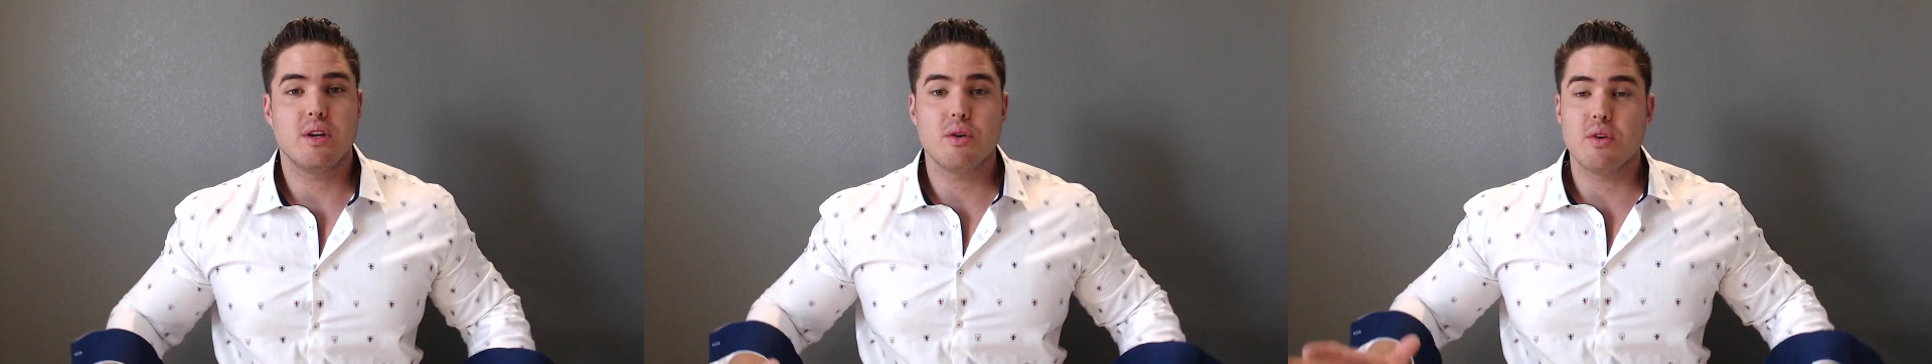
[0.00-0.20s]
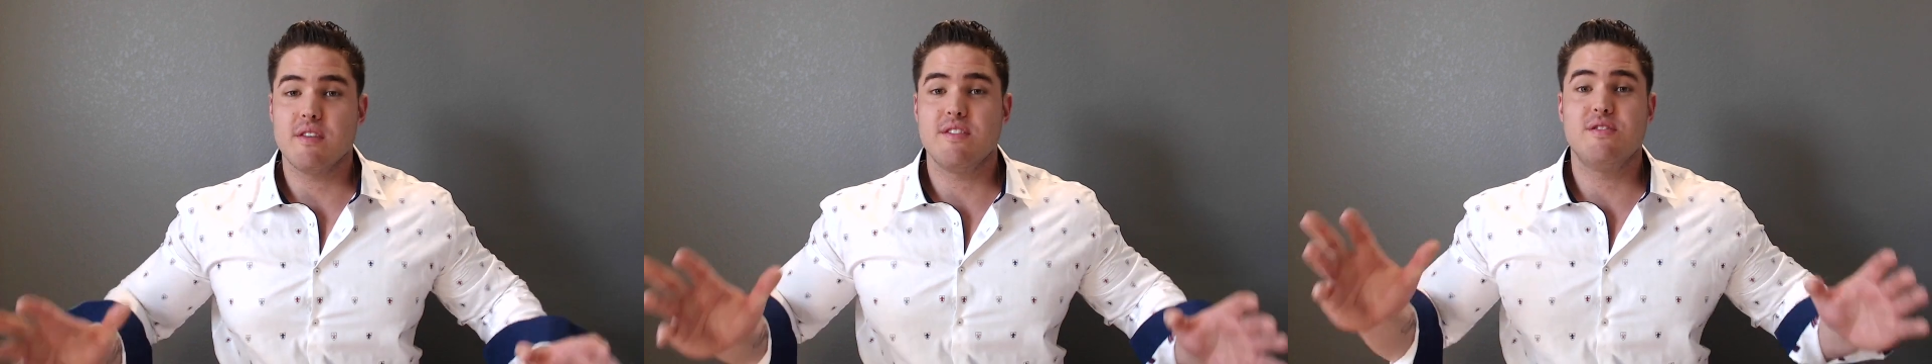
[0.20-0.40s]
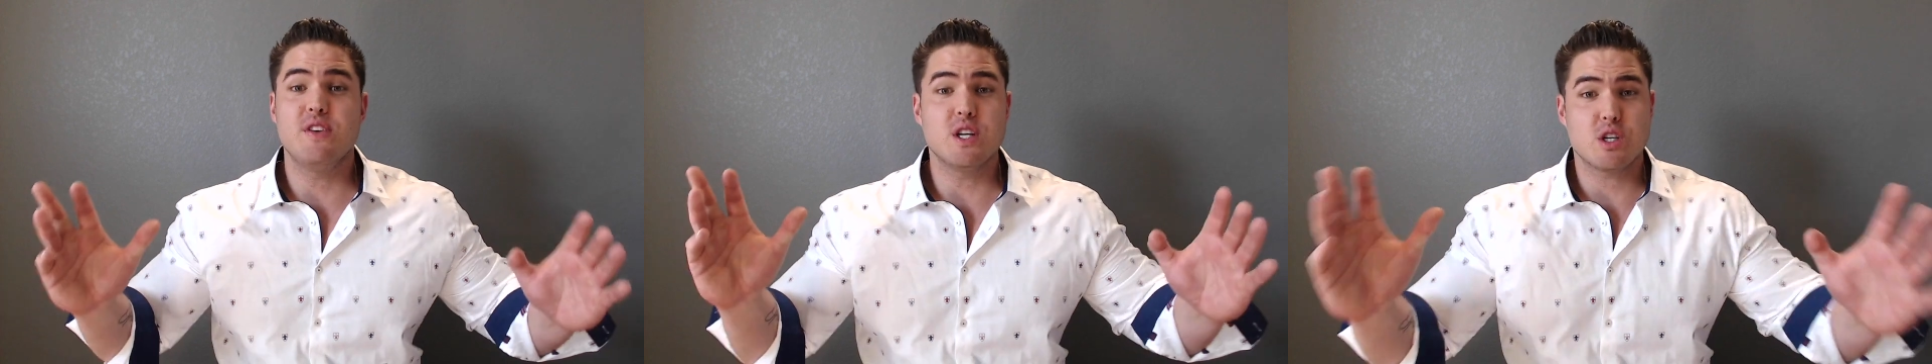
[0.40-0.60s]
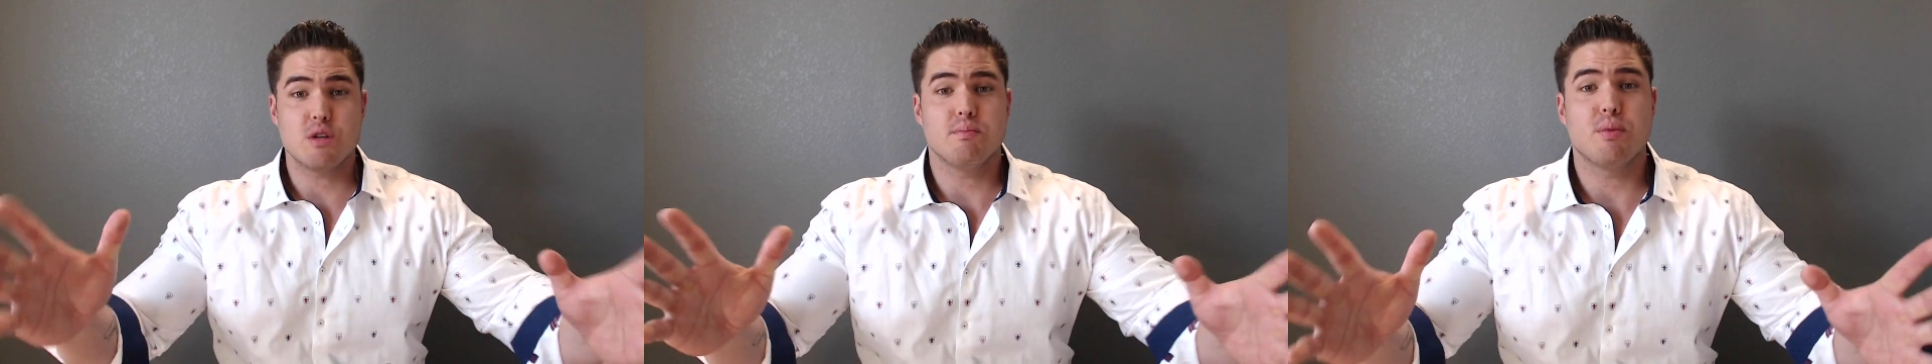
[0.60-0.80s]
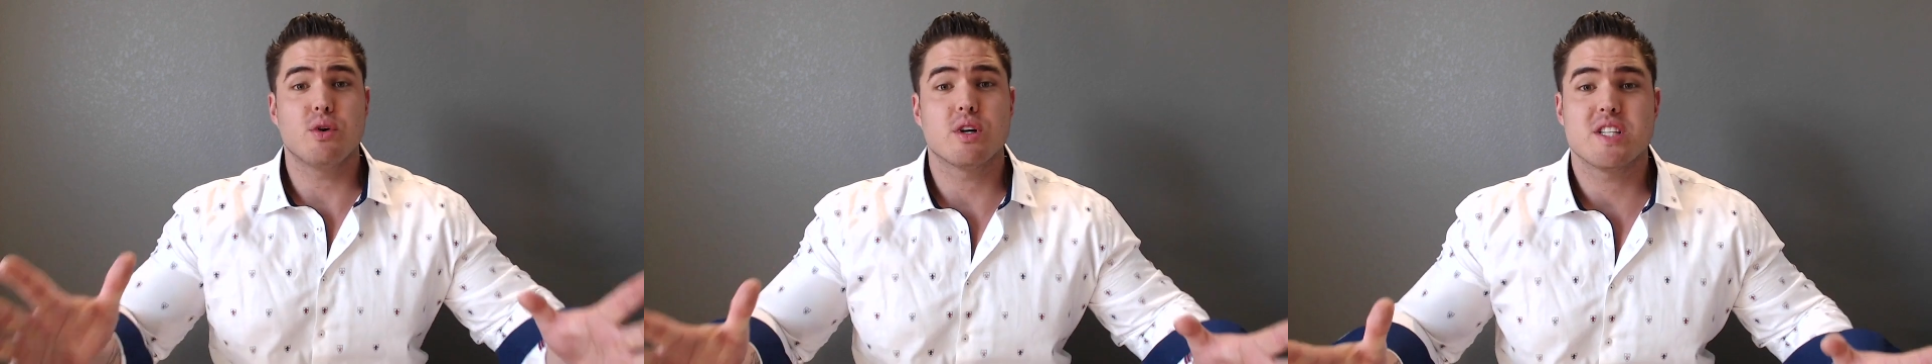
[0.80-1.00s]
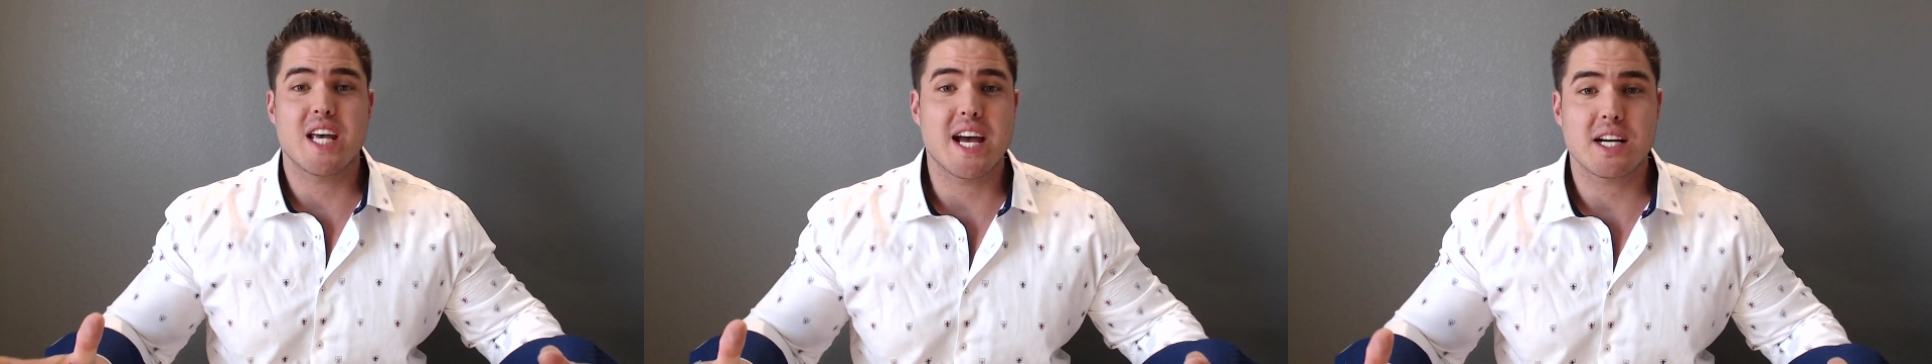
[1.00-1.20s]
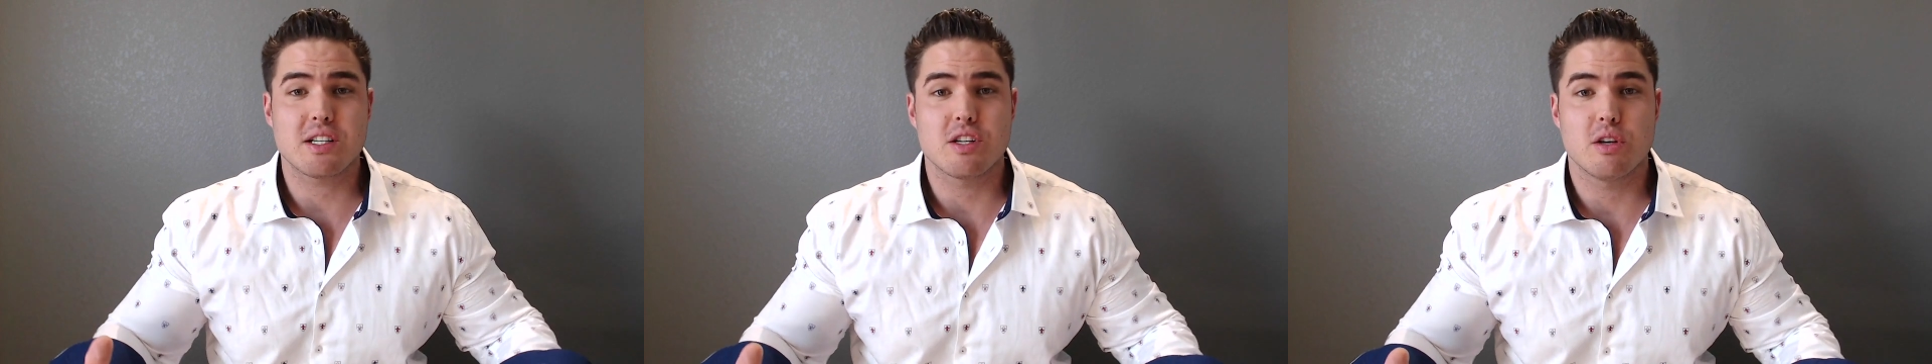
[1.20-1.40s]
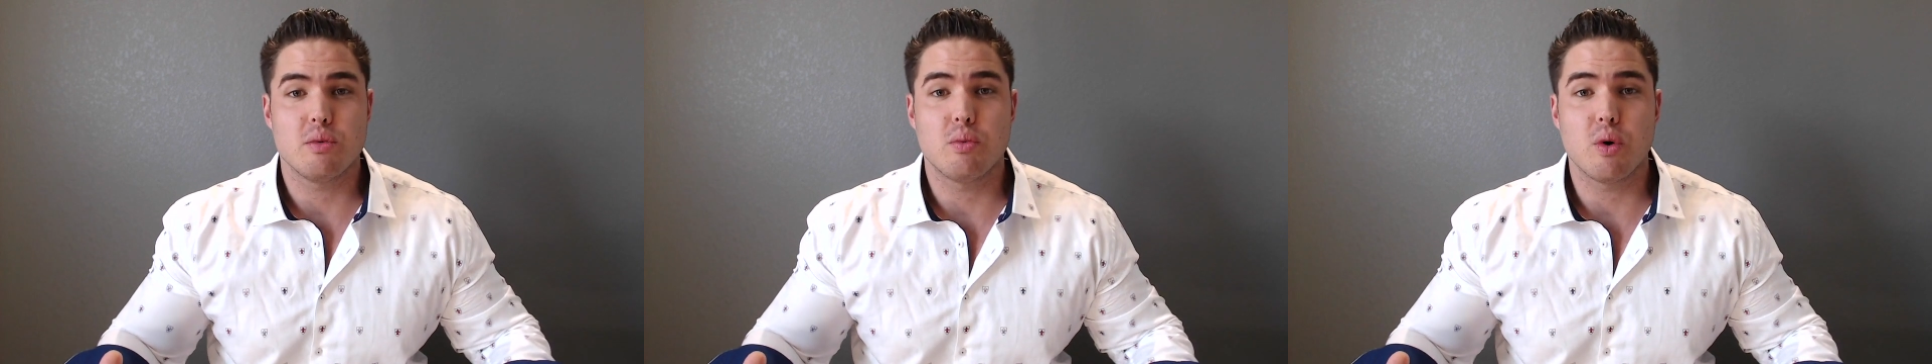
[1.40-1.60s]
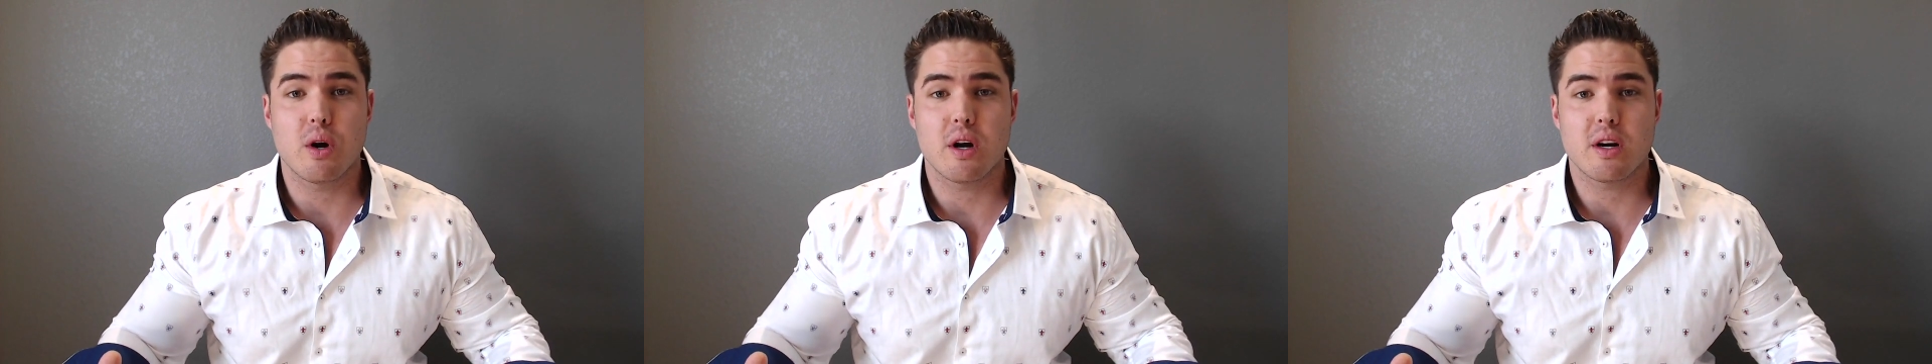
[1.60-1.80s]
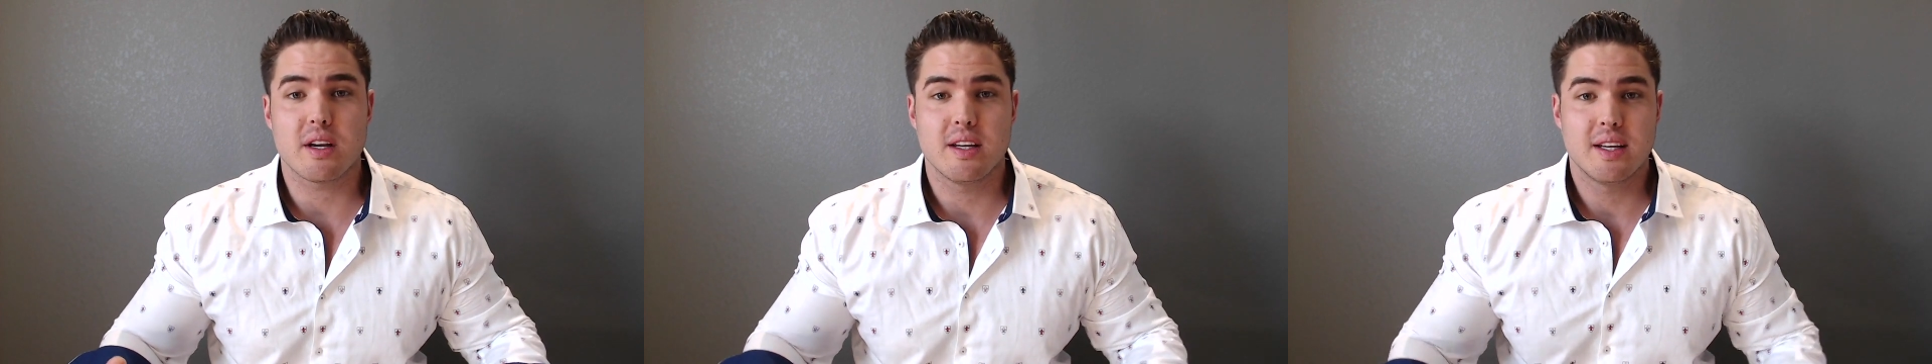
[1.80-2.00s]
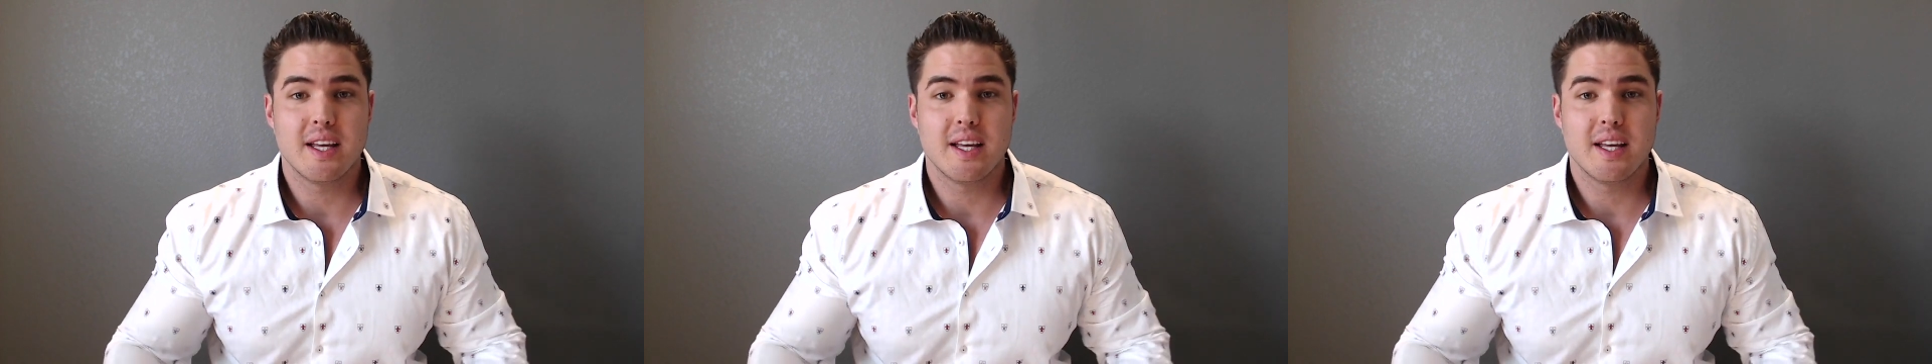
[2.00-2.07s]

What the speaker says: you if vision boards actually work,